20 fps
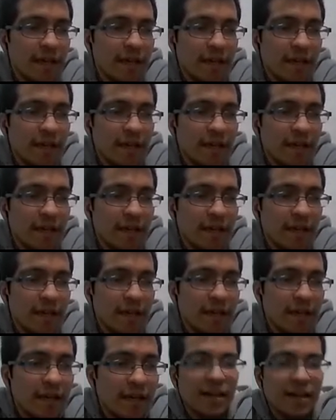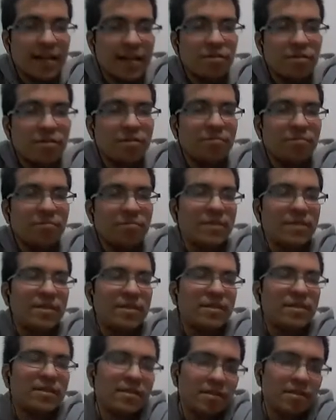And here I compare it
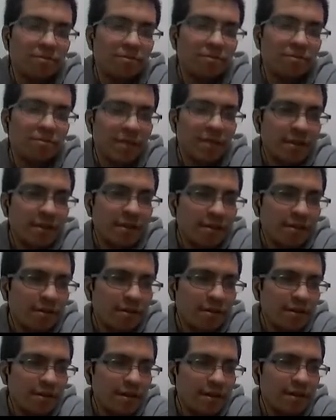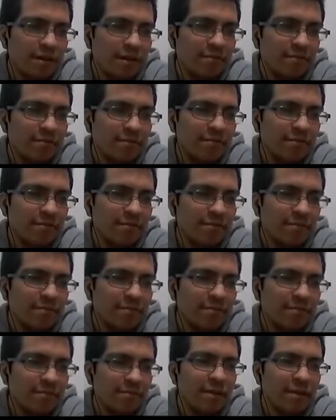with my work with
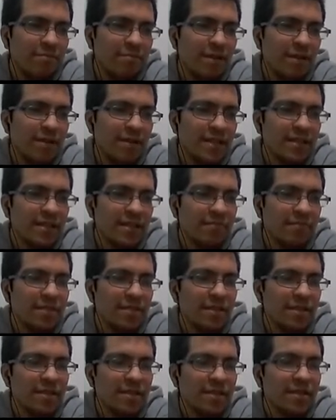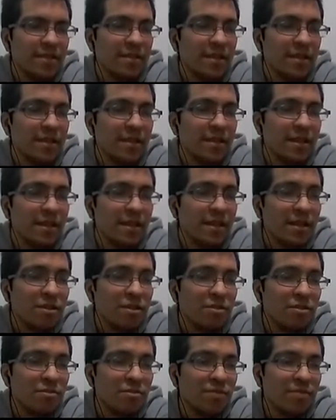other public services.
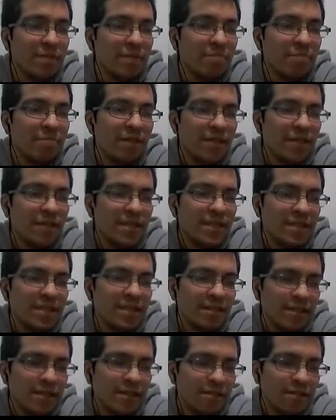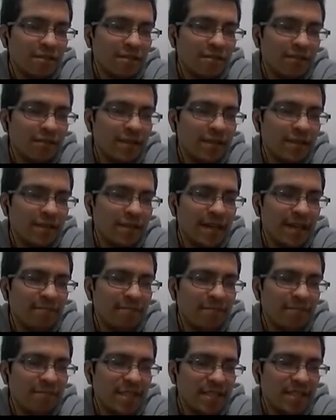So the public service of the
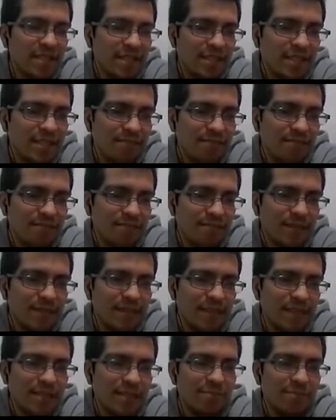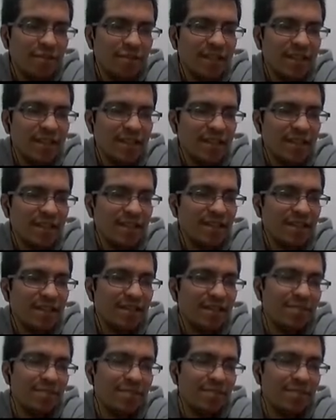MPC is pretty
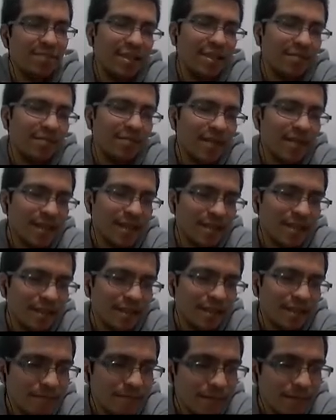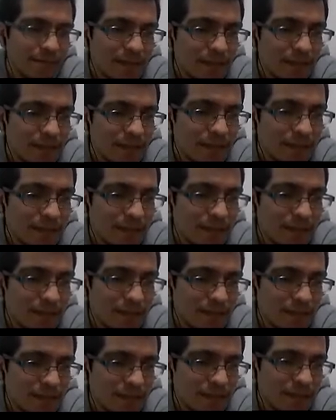bad. It gives
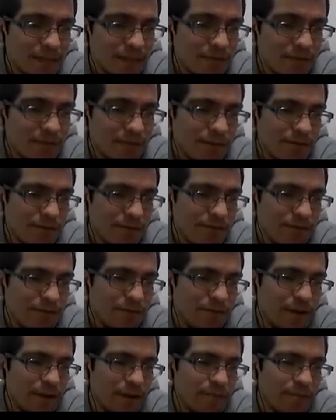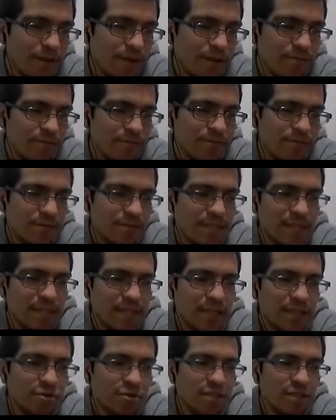error of around
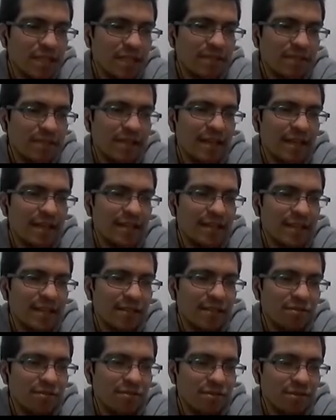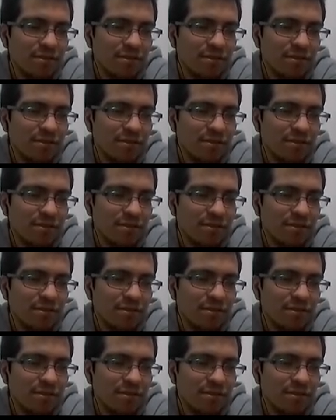6 or 7 arcseconds,